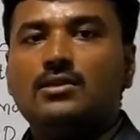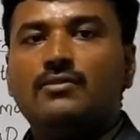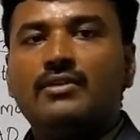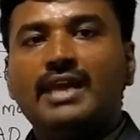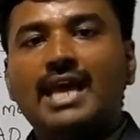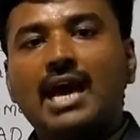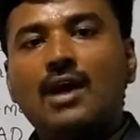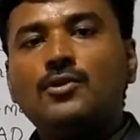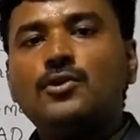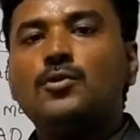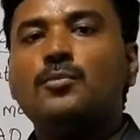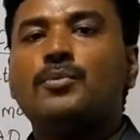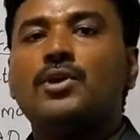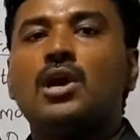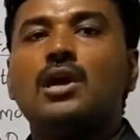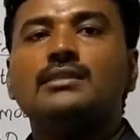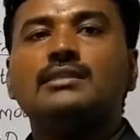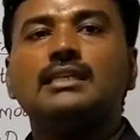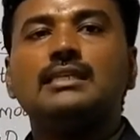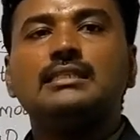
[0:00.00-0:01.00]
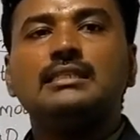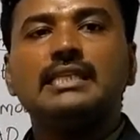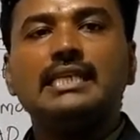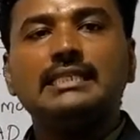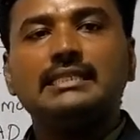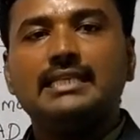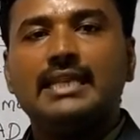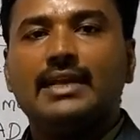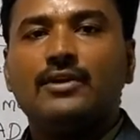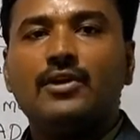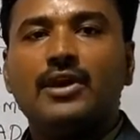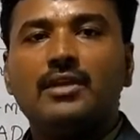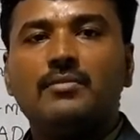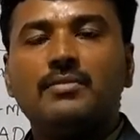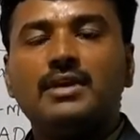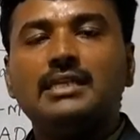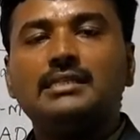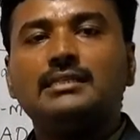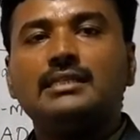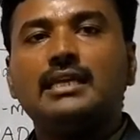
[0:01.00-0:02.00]
We have to process these
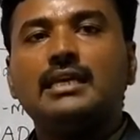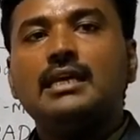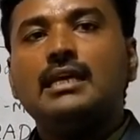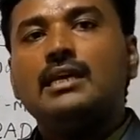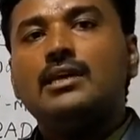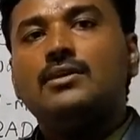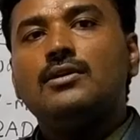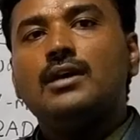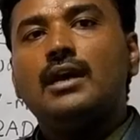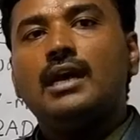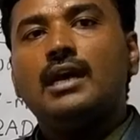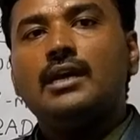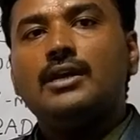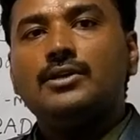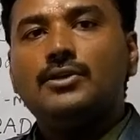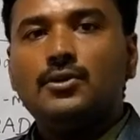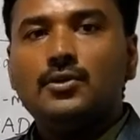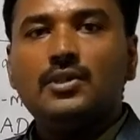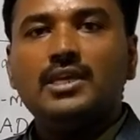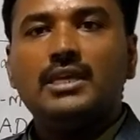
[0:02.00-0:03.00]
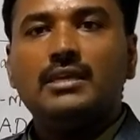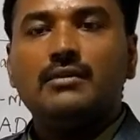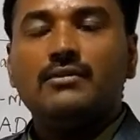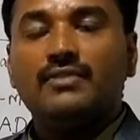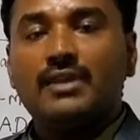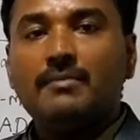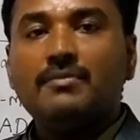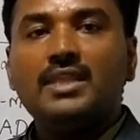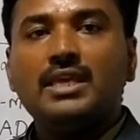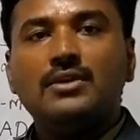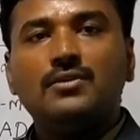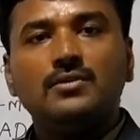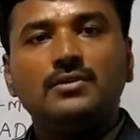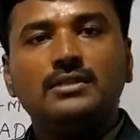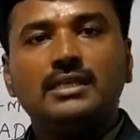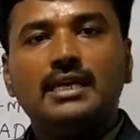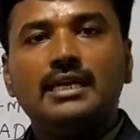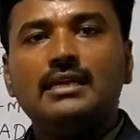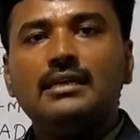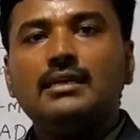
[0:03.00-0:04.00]
requirements from the
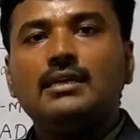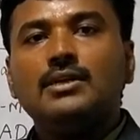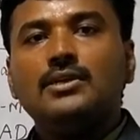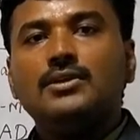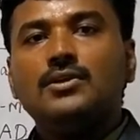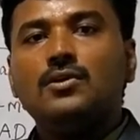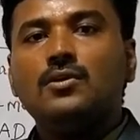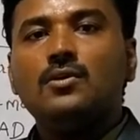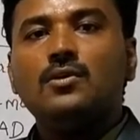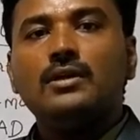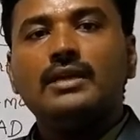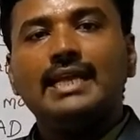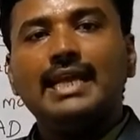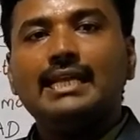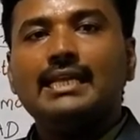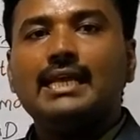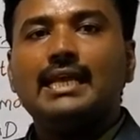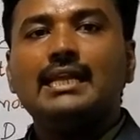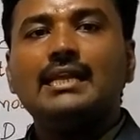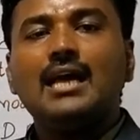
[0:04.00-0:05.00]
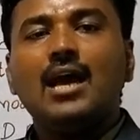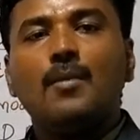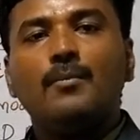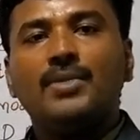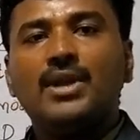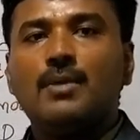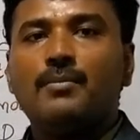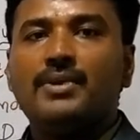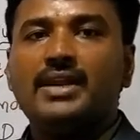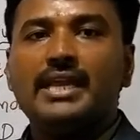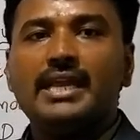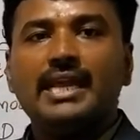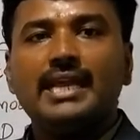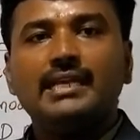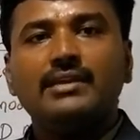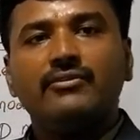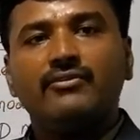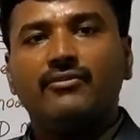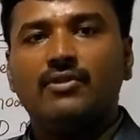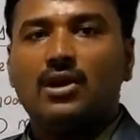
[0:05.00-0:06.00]
user to get an
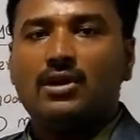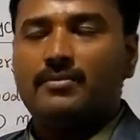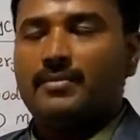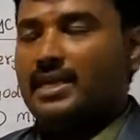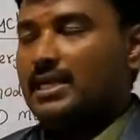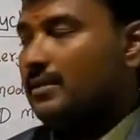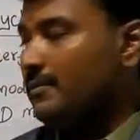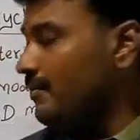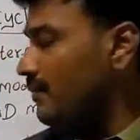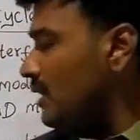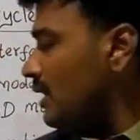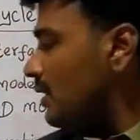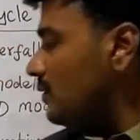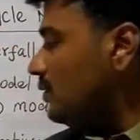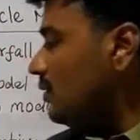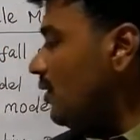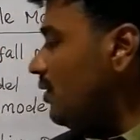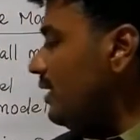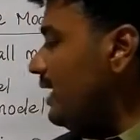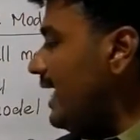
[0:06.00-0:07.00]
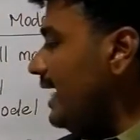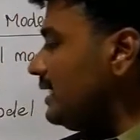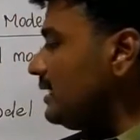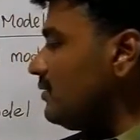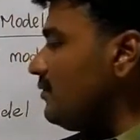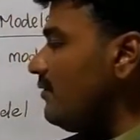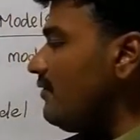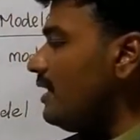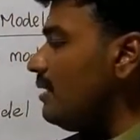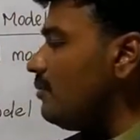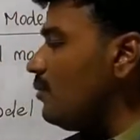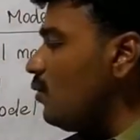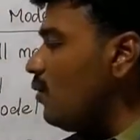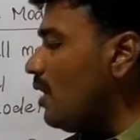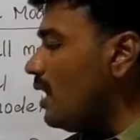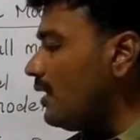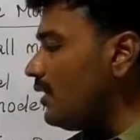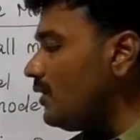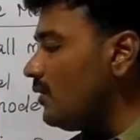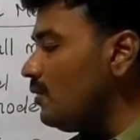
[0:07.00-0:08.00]
appropriate format. So next we will
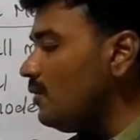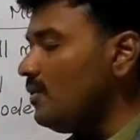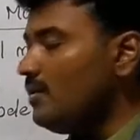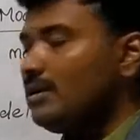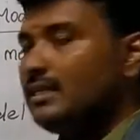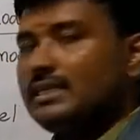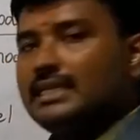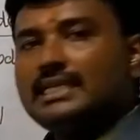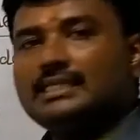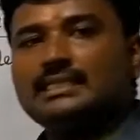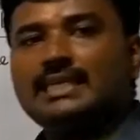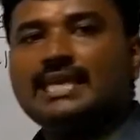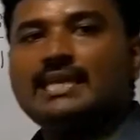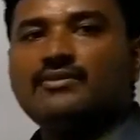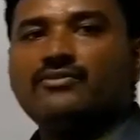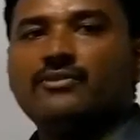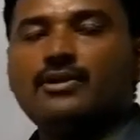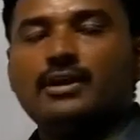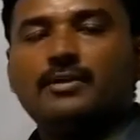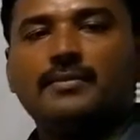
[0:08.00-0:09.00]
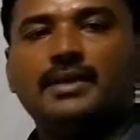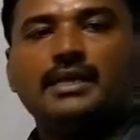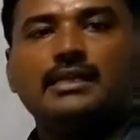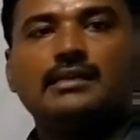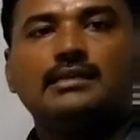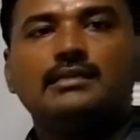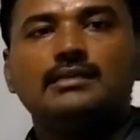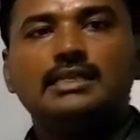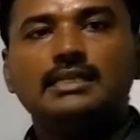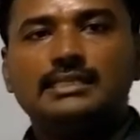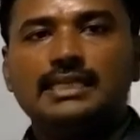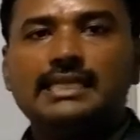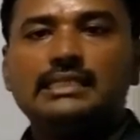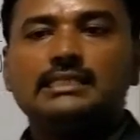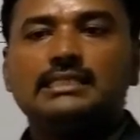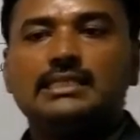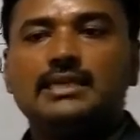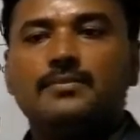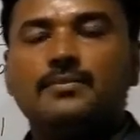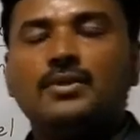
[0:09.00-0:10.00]
move on to design format,
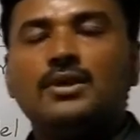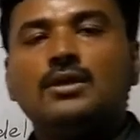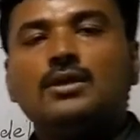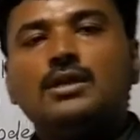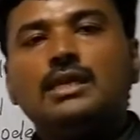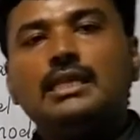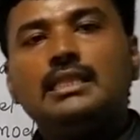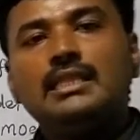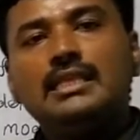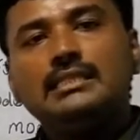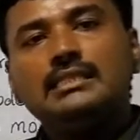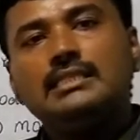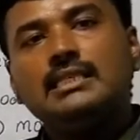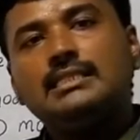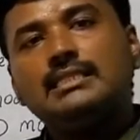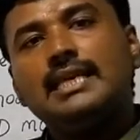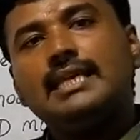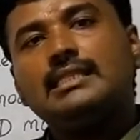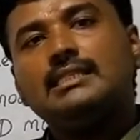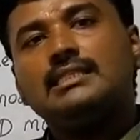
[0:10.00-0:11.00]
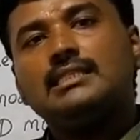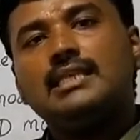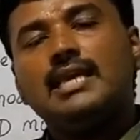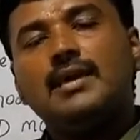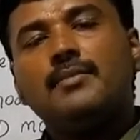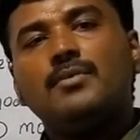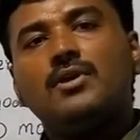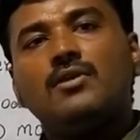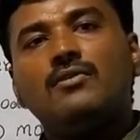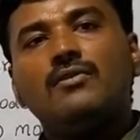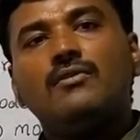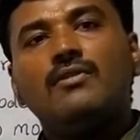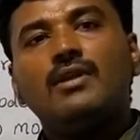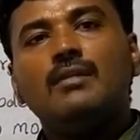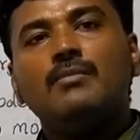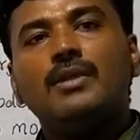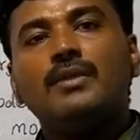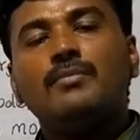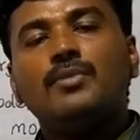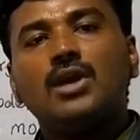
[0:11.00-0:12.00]
design step. In this design step, we
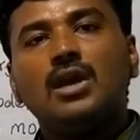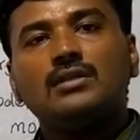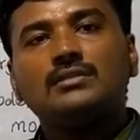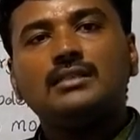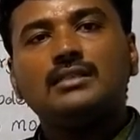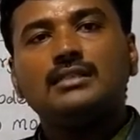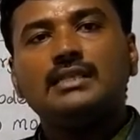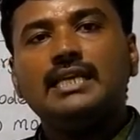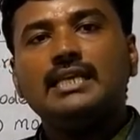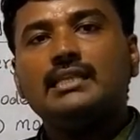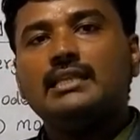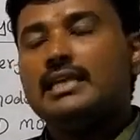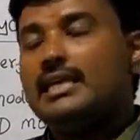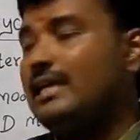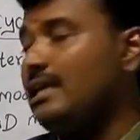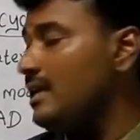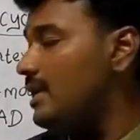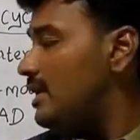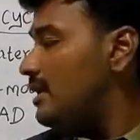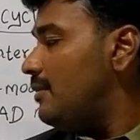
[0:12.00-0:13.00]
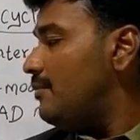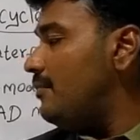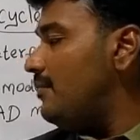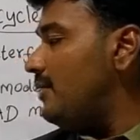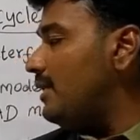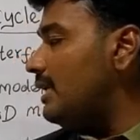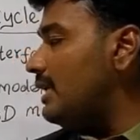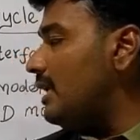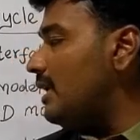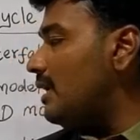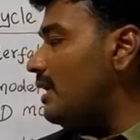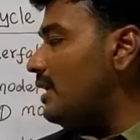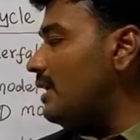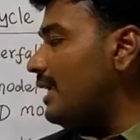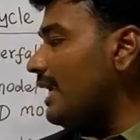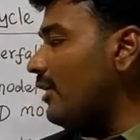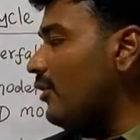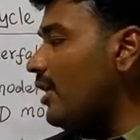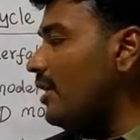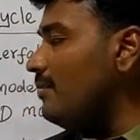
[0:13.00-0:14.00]
will be processing the
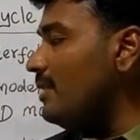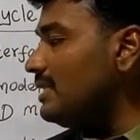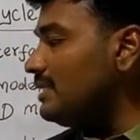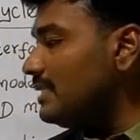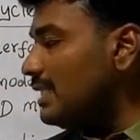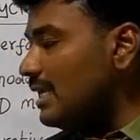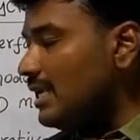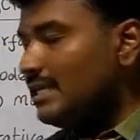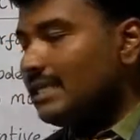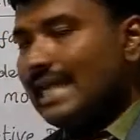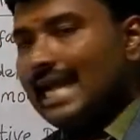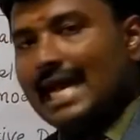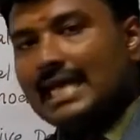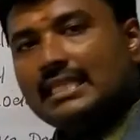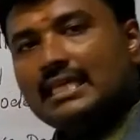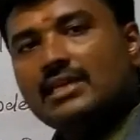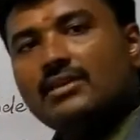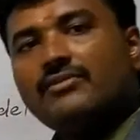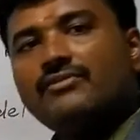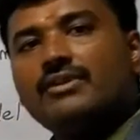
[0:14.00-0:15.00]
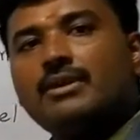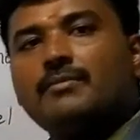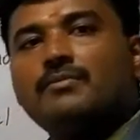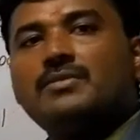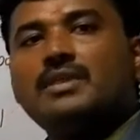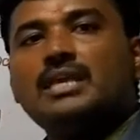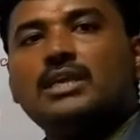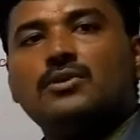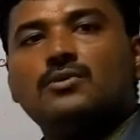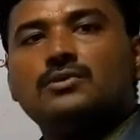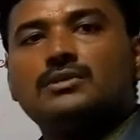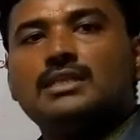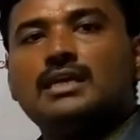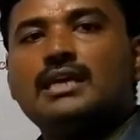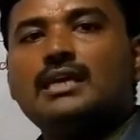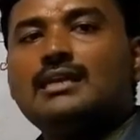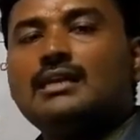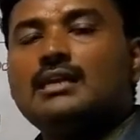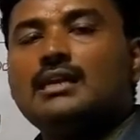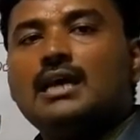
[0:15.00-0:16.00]
requirements that are gathered from the
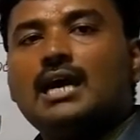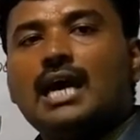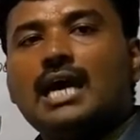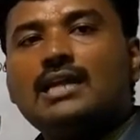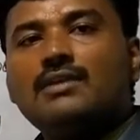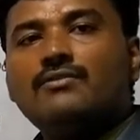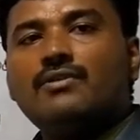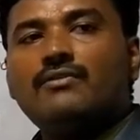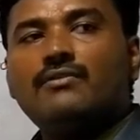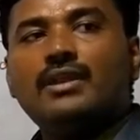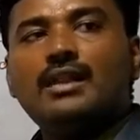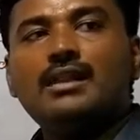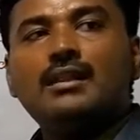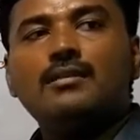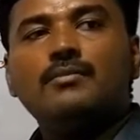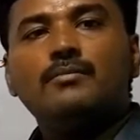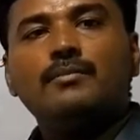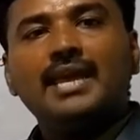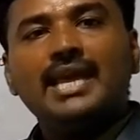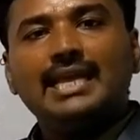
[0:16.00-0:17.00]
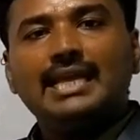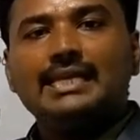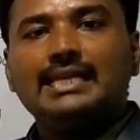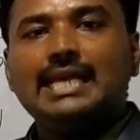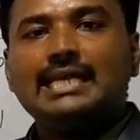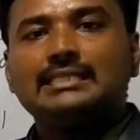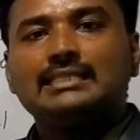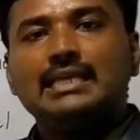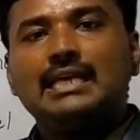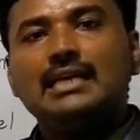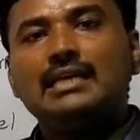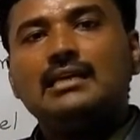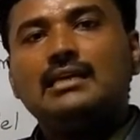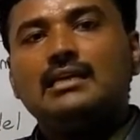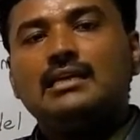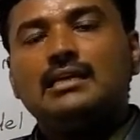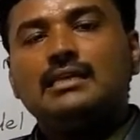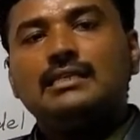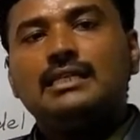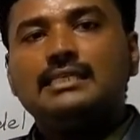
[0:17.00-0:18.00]
user and we will make it as a
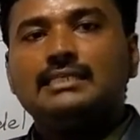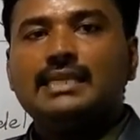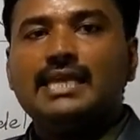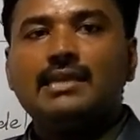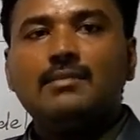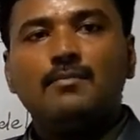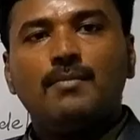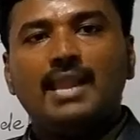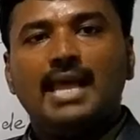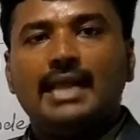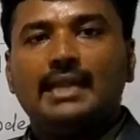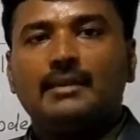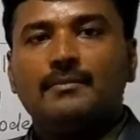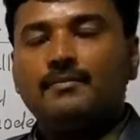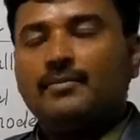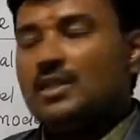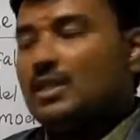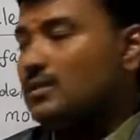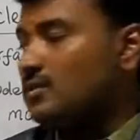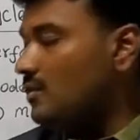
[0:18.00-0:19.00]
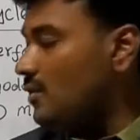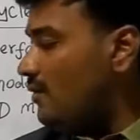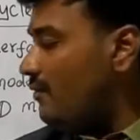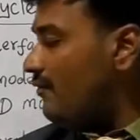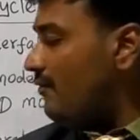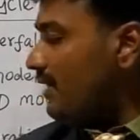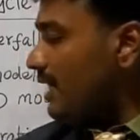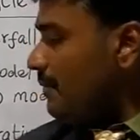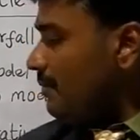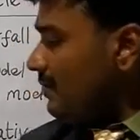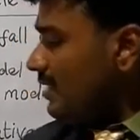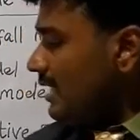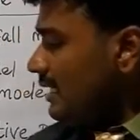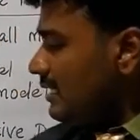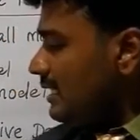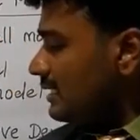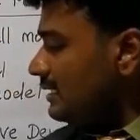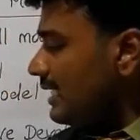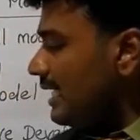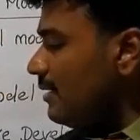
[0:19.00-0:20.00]
design plan. So from
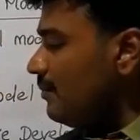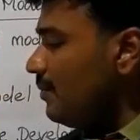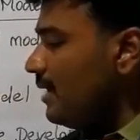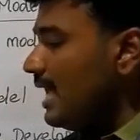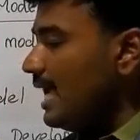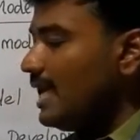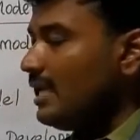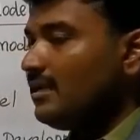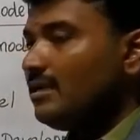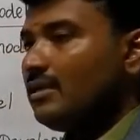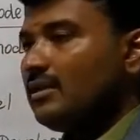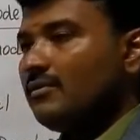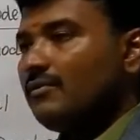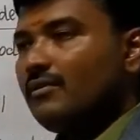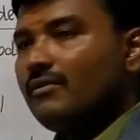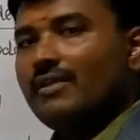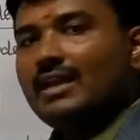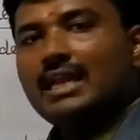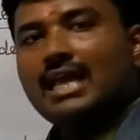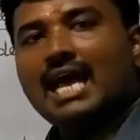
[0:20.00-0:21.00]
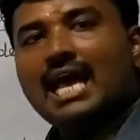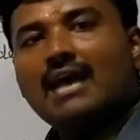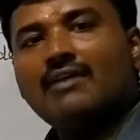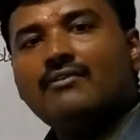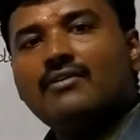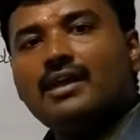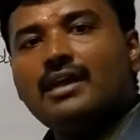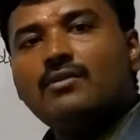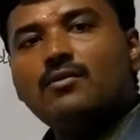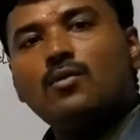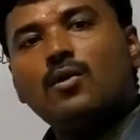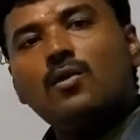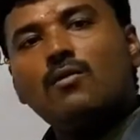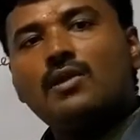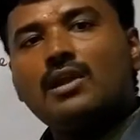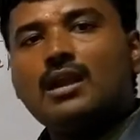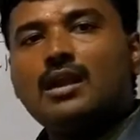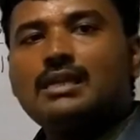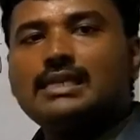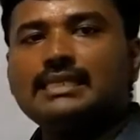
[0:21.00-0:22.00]
the design plan, we will have an
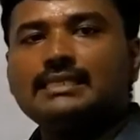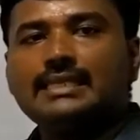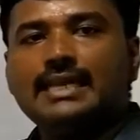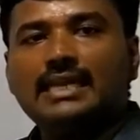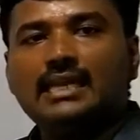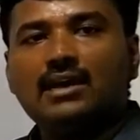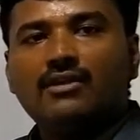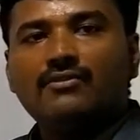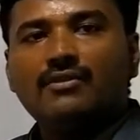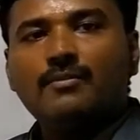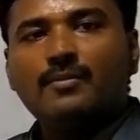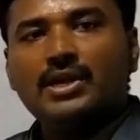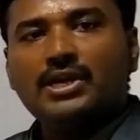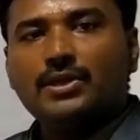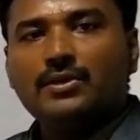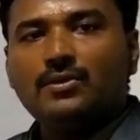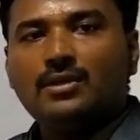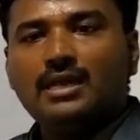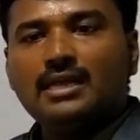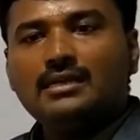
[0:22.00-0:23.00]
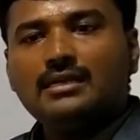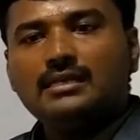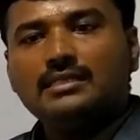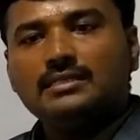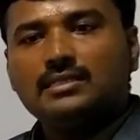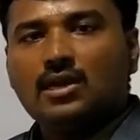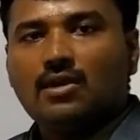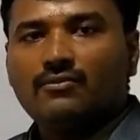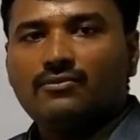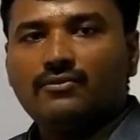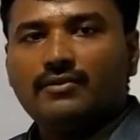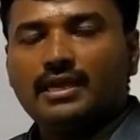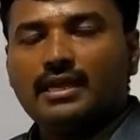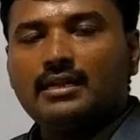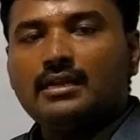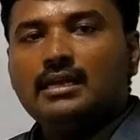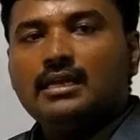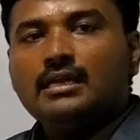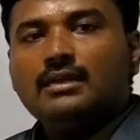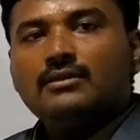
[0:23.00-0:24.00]
overall design of a particular software.